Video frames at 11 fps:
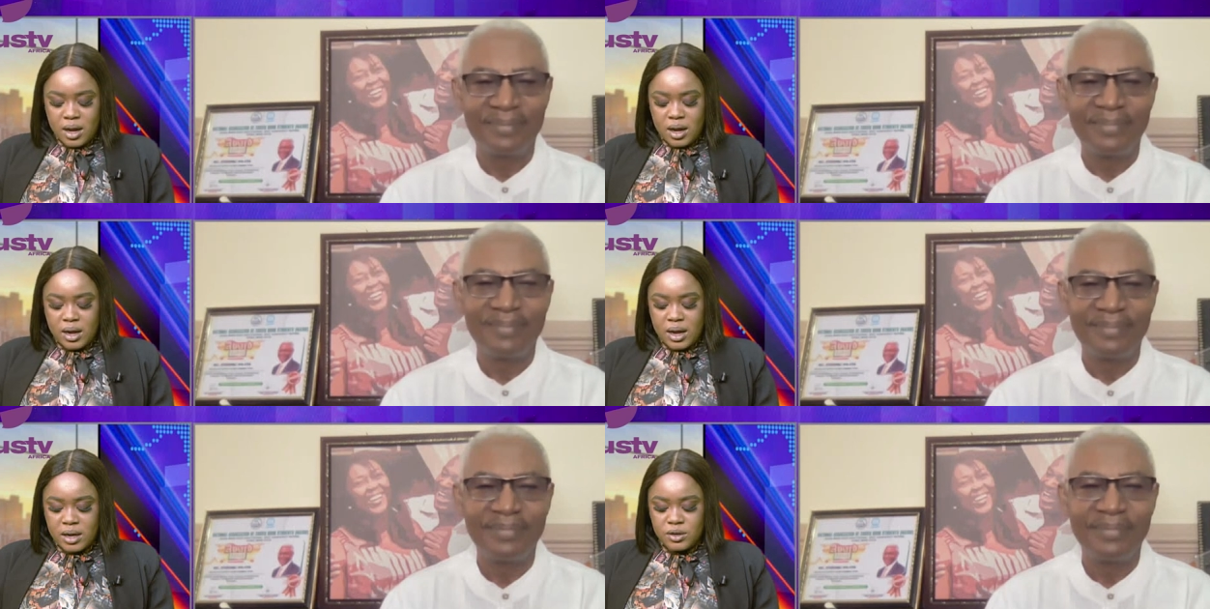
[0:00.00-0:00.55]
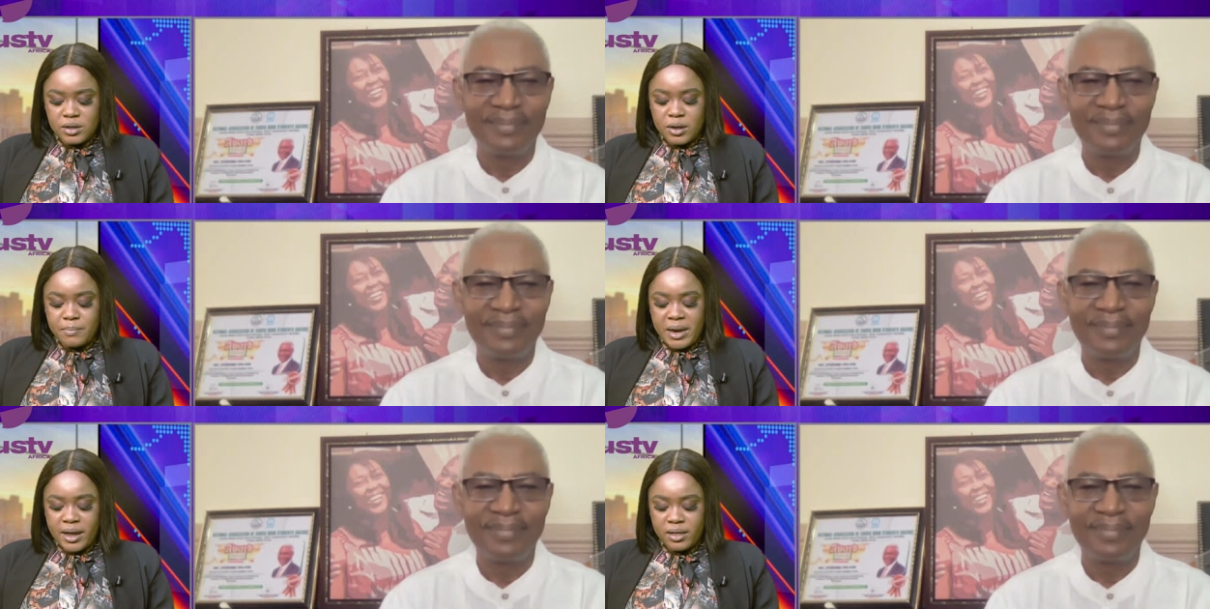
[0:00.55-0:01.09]
Speaker 1: Uh,
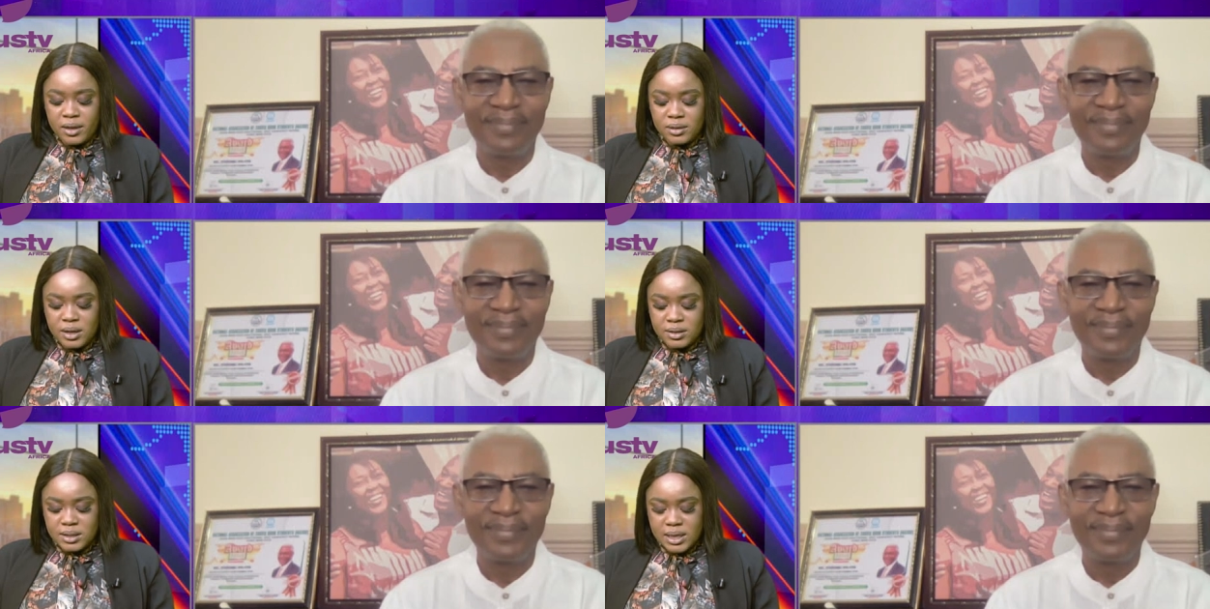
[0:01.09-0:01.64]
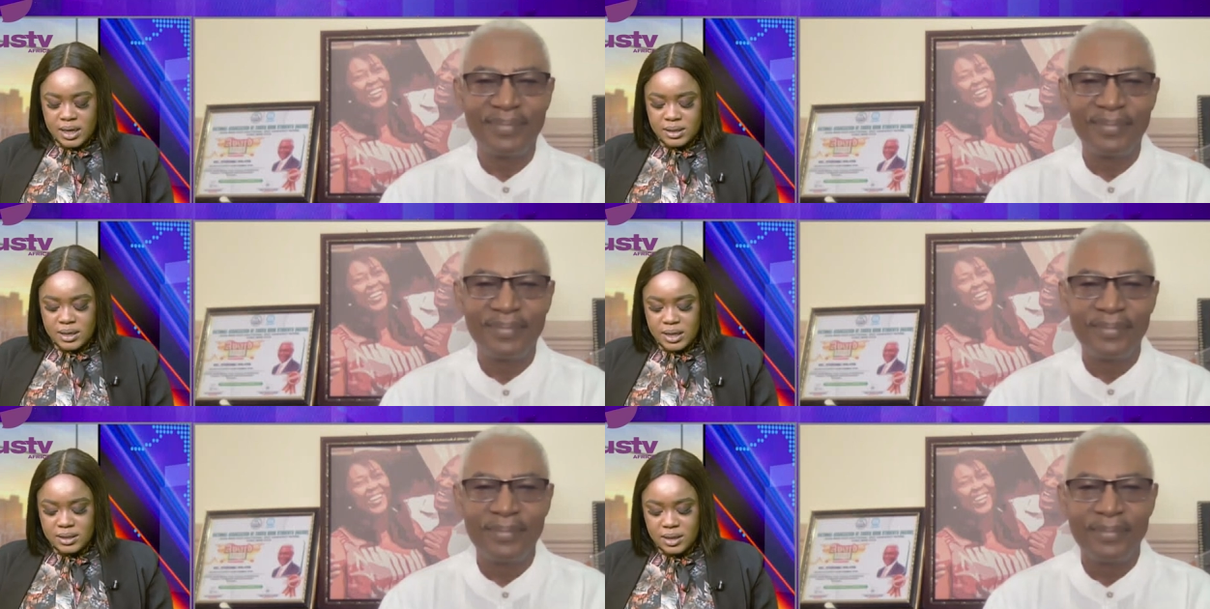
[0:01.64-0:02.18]
Antony Blinken has
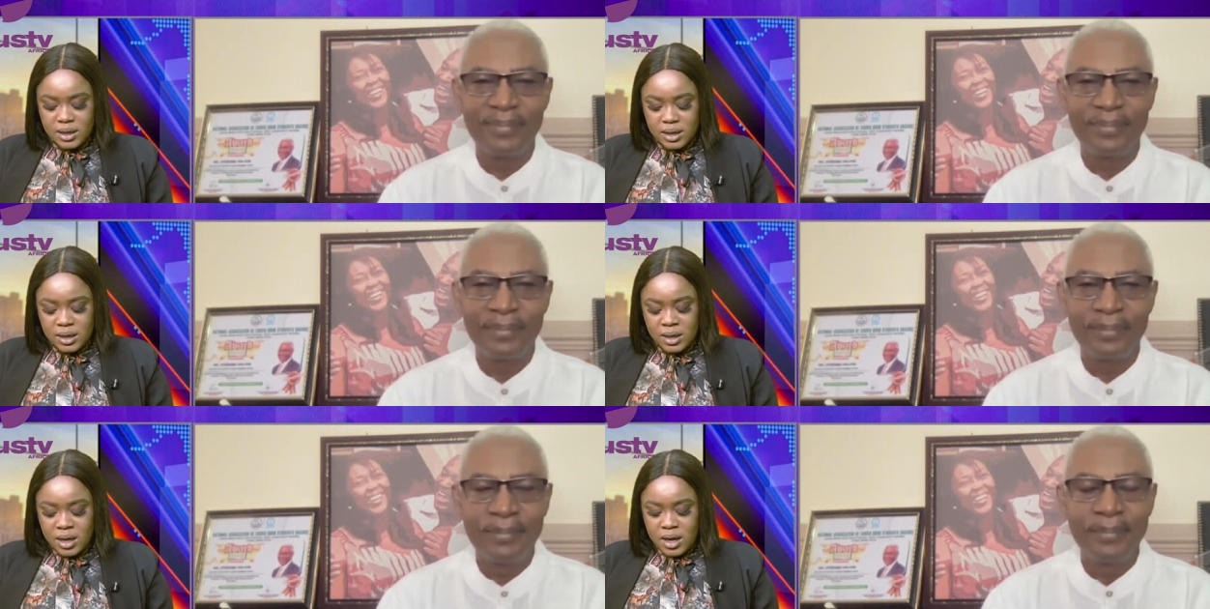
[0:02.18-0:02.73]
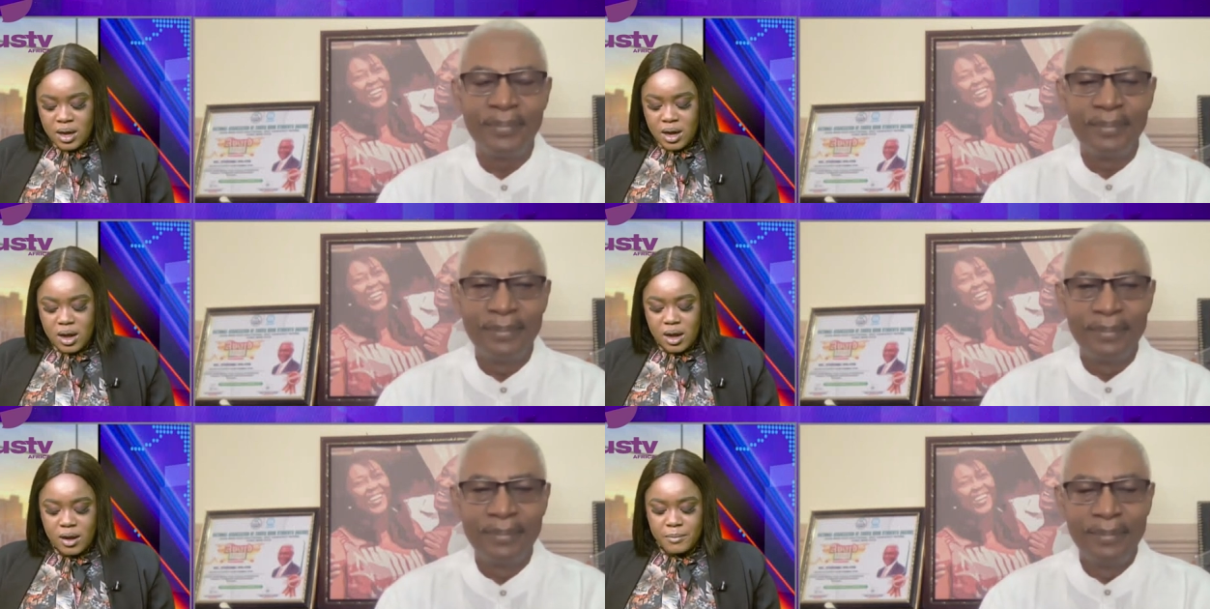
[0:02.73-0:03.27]
said that. Uh,
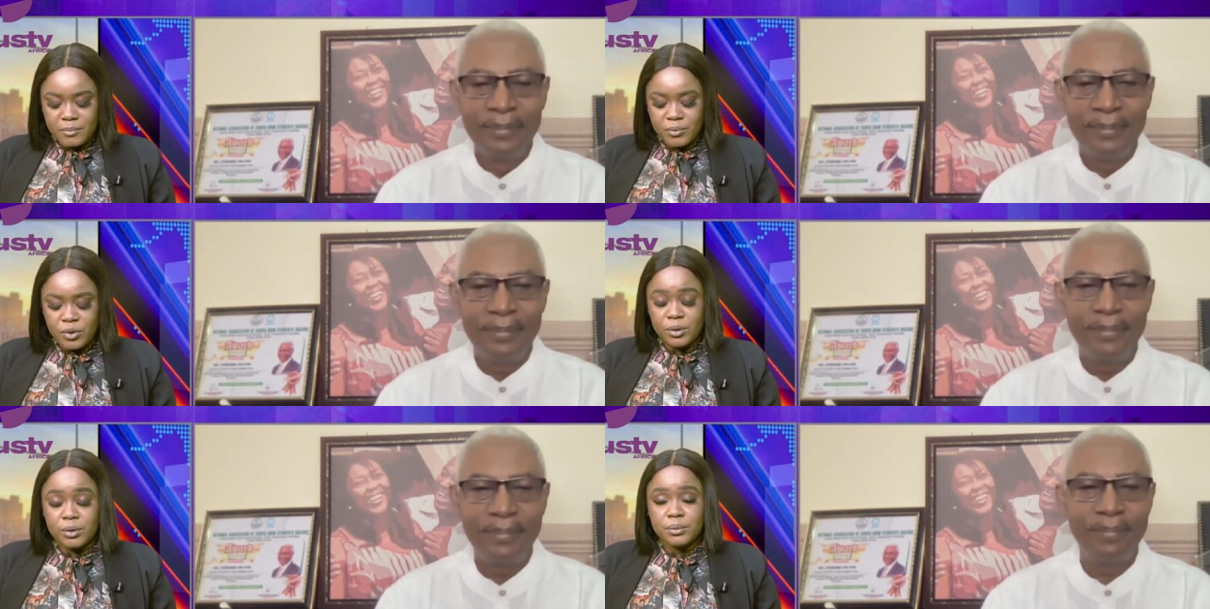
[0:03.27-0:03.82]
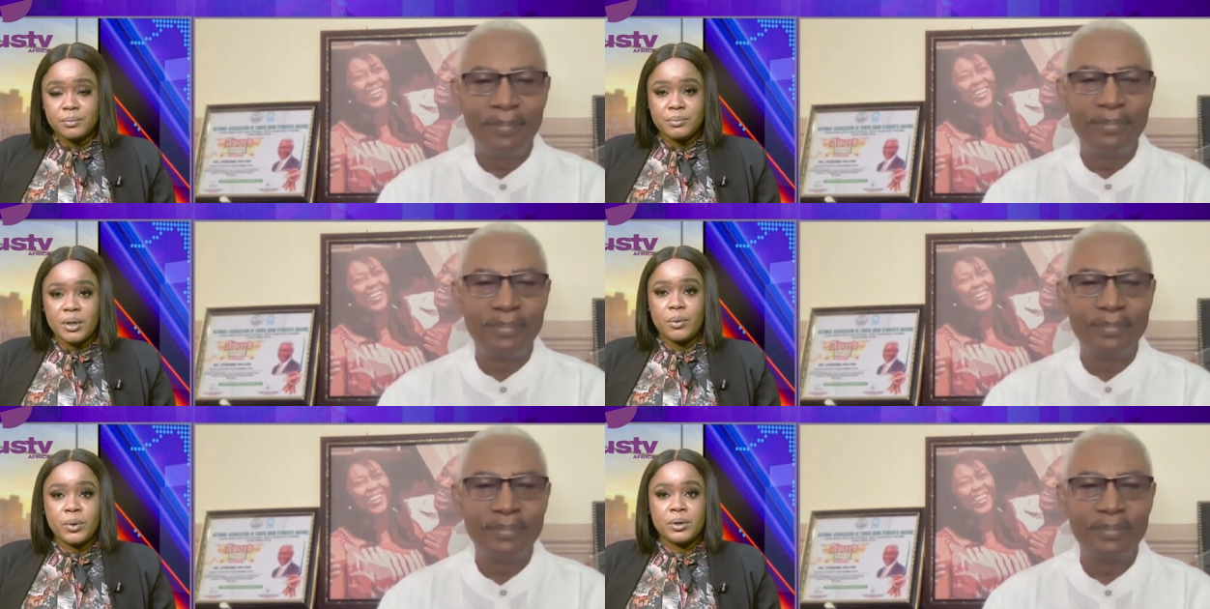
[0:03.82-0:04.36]
um, you know,
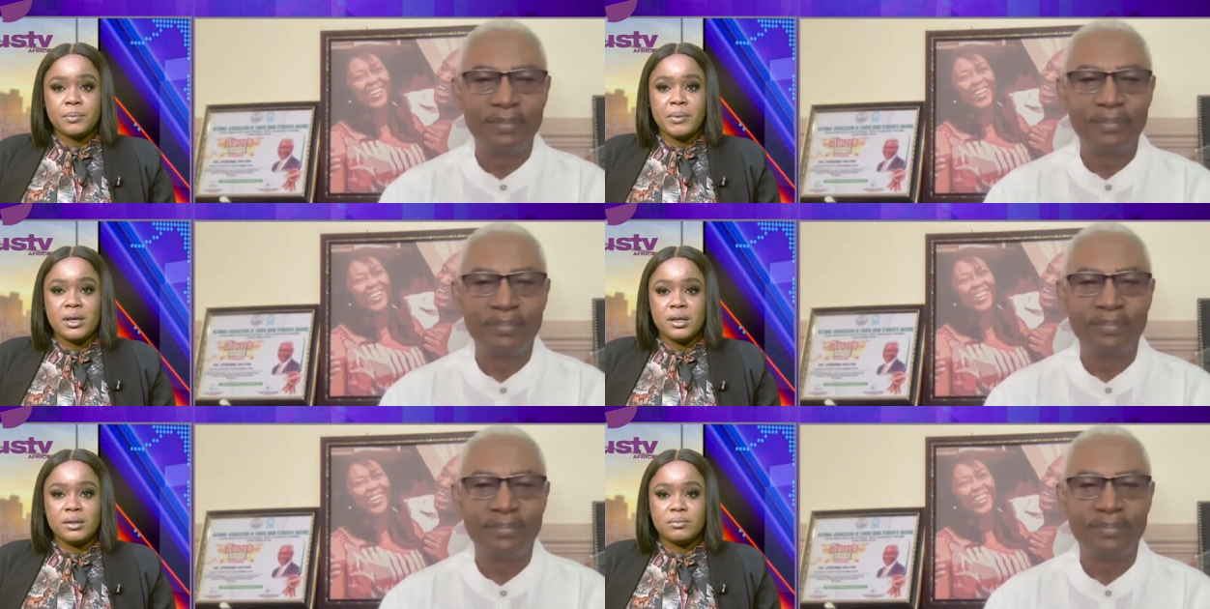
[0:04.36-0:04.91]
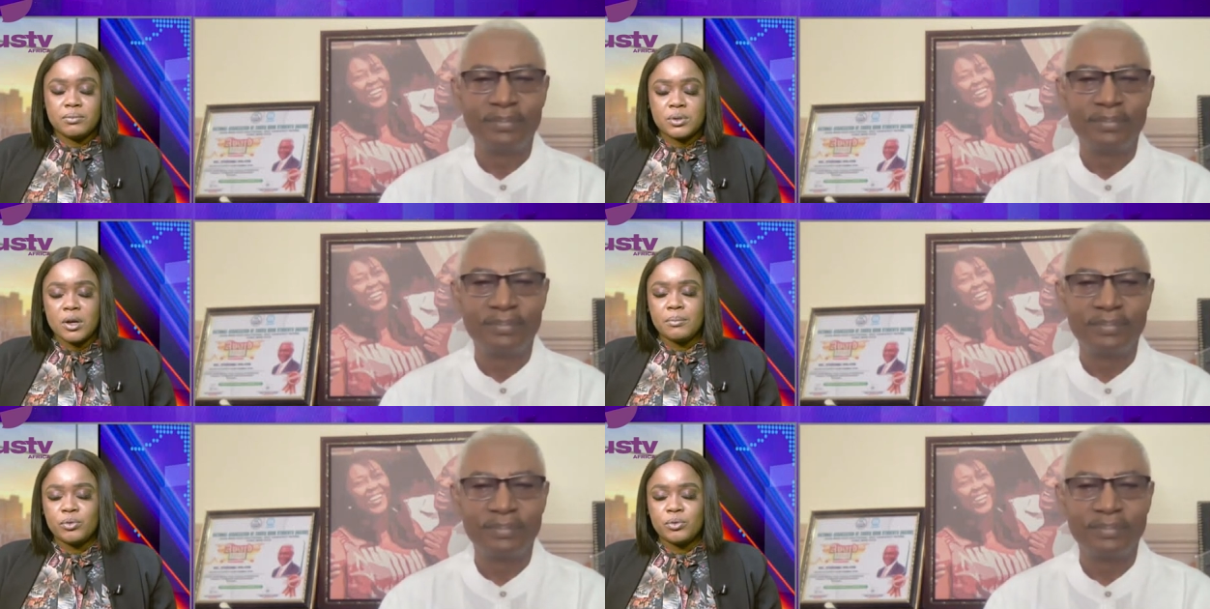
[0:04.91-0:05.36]
there will be some